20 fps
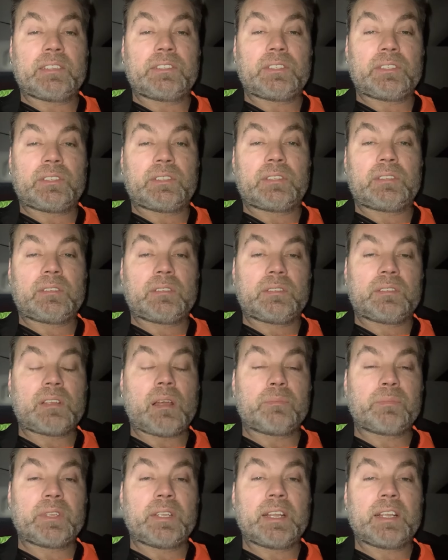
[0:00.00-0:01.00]
Just
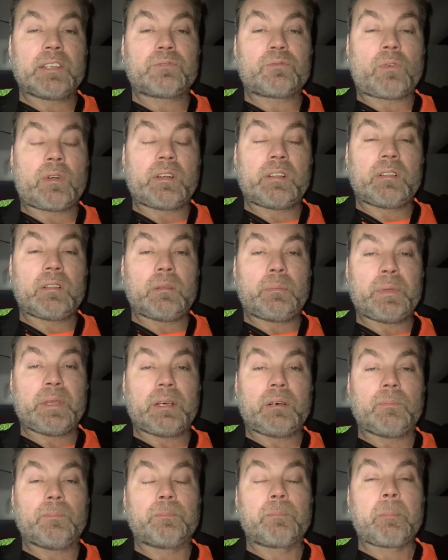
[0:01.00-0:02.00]
something that's run of the
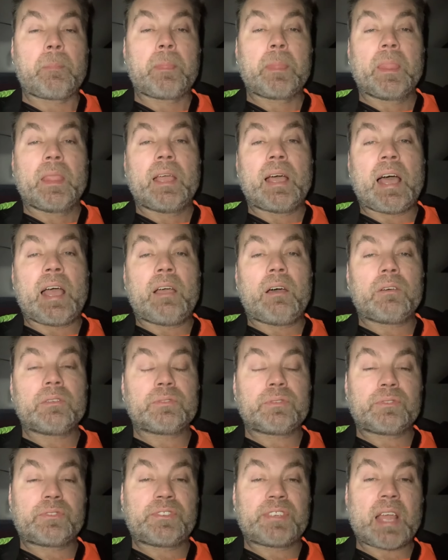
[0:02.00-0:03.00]
mill. I
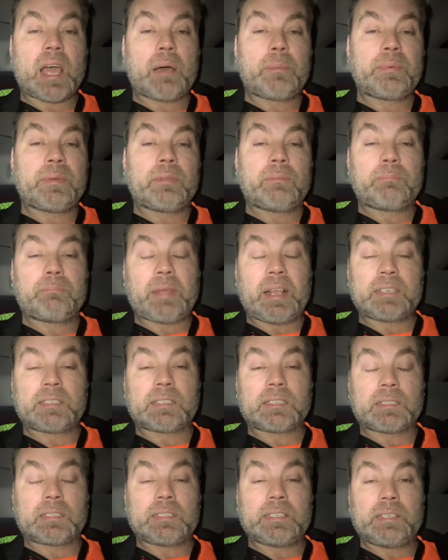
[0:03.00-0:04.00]
also shop at
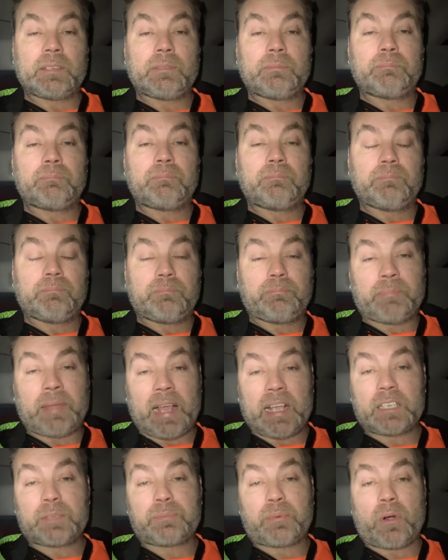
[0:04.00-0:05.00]
basically
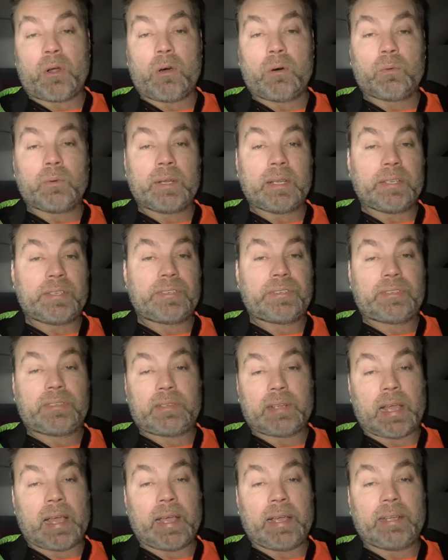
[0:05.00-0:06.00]
Bass Pro, which
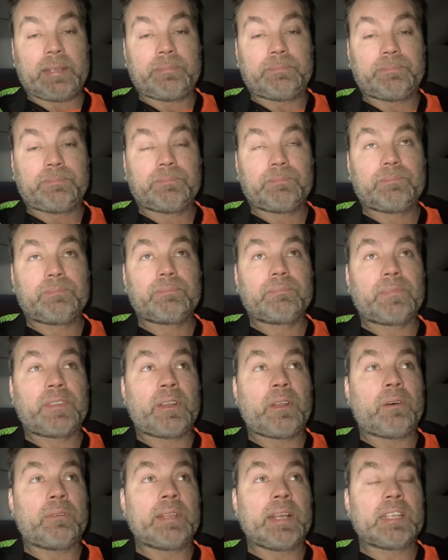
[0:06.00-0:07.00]

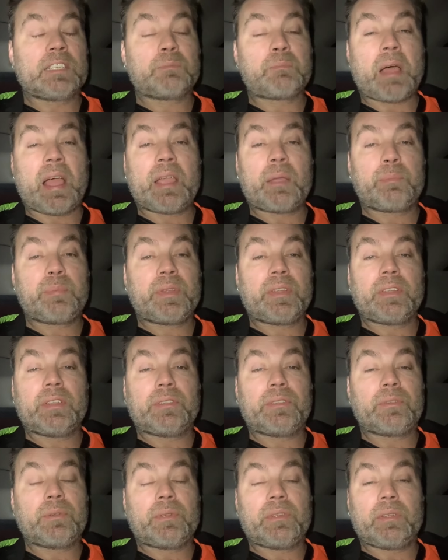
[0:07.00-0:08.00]
that's my opinion
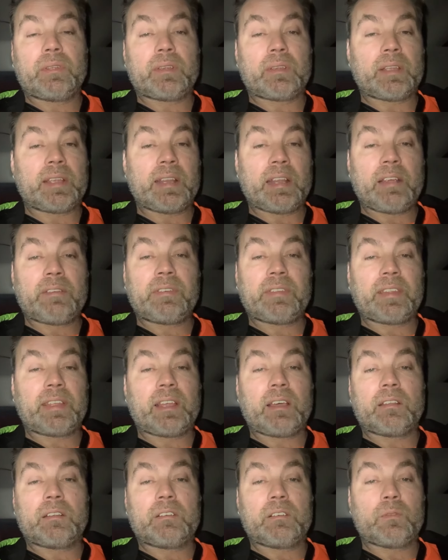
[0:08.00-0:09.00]
too. You could get everything
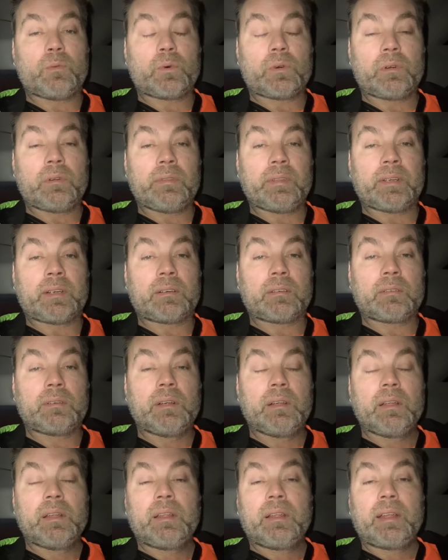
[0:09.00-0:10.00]
under the world there,
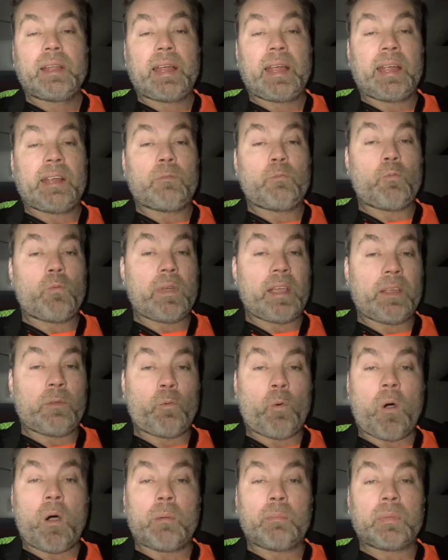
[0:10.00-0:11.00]
and
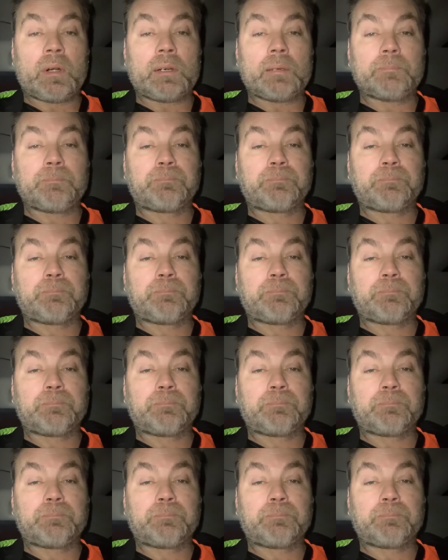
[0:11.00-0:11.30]
Walmart.